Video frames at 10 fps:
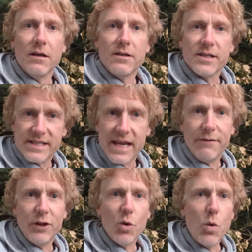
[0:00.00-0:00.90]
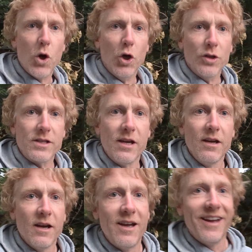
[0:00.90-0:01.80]
to saving the world.
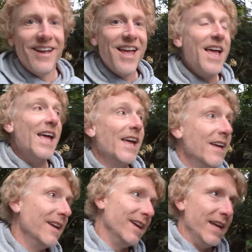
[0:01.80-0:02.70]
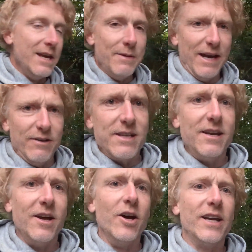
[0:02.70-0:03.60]
Hear me out.
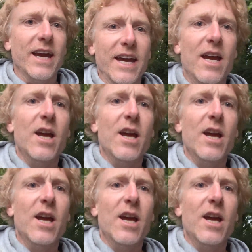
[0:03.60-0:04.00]
Okay.